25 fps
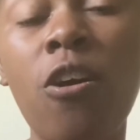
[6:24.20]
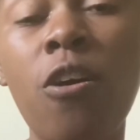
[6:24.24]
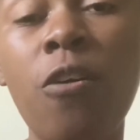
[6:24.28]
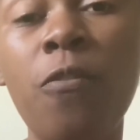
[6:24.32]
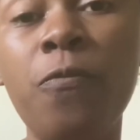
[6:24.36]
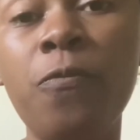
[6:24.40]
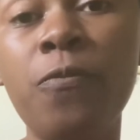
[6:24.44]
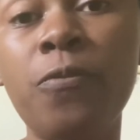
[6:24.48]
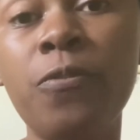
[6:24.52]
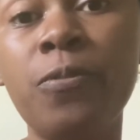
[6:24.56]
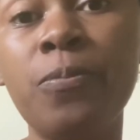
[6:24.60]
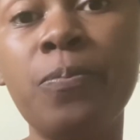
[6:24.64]

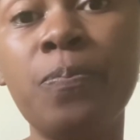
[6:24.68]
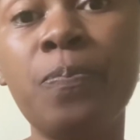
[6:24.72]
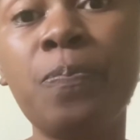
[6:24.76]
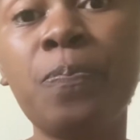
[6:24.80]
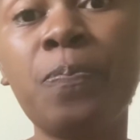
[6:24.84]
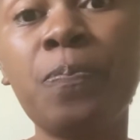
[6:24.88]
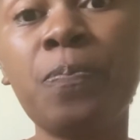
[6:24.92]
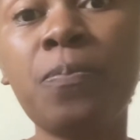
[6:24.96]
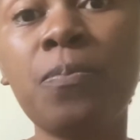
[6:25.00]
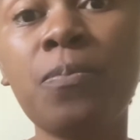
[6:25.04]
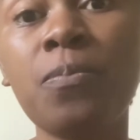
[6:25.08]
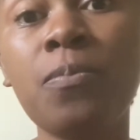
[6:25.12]
from
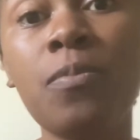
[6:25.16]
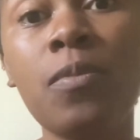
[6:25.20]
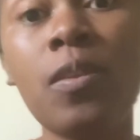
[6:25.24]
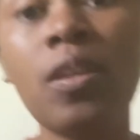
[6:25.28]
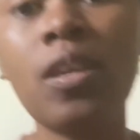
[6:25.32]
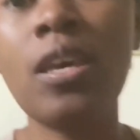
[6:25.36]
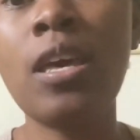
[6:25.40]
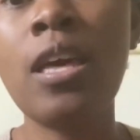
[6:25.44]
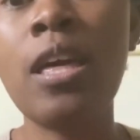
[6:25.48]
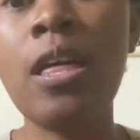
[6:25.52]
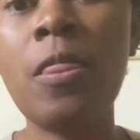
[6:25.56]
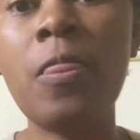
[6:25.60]

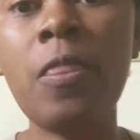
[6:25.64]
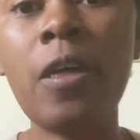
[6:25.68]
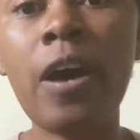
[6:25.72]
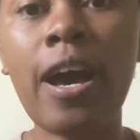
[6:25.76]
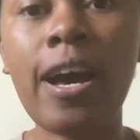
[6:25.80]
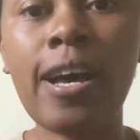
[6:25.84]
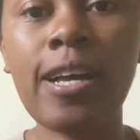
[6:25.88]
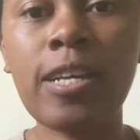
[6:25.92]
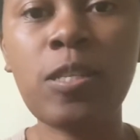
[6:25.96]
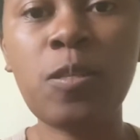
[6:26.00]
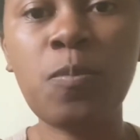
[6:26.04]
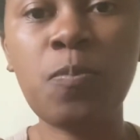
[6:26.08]
the
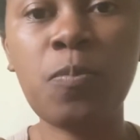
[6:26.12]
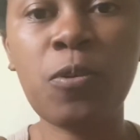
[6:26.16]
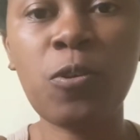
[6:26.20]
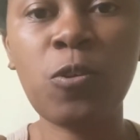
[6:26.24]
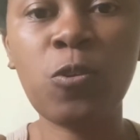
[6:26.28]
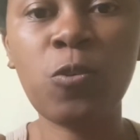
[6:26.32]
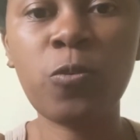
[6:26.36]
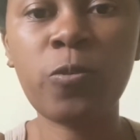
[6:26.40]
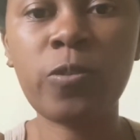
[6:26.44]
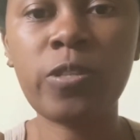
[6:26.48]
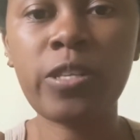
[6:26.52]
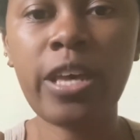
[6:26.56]

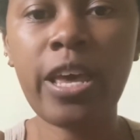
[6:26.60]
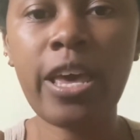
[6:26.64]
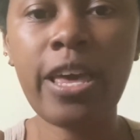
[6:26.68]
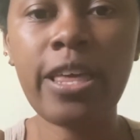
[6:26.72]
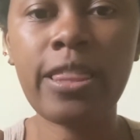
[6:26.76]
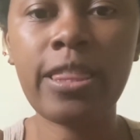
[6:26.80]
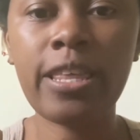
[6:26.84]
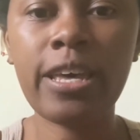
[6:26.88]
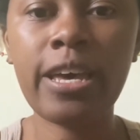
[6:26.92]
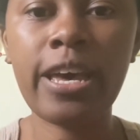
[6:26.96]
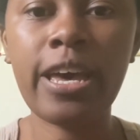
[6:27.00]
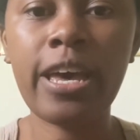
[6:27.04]
hospital saying
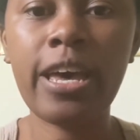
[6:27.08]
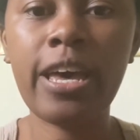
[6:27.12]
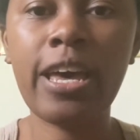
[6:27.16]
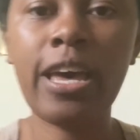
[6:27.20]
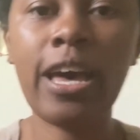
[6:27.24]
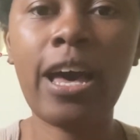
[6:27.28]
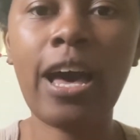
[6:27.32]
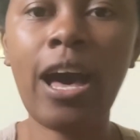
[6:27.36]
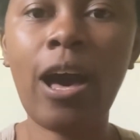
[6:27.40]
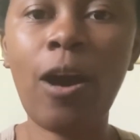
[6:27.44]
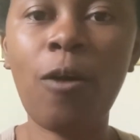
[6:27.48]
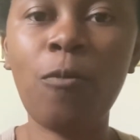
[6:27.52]
that
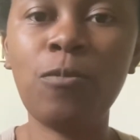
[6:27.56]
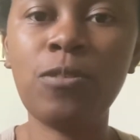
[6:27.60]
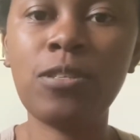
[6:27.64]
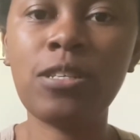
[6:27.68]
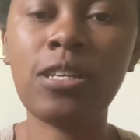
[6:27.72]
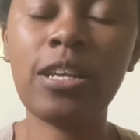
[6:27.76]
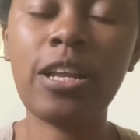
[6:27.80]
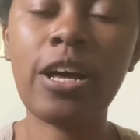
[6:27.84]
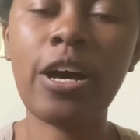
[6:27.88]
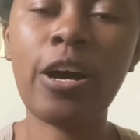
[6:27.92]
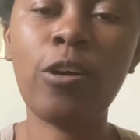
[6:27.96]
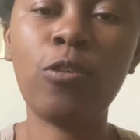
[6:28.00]
I was
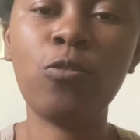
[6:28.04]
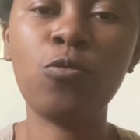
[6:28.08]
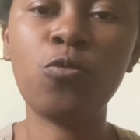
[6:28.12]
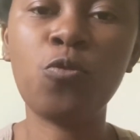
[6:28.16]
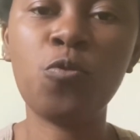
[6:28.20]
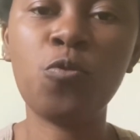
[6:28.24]
allowed 2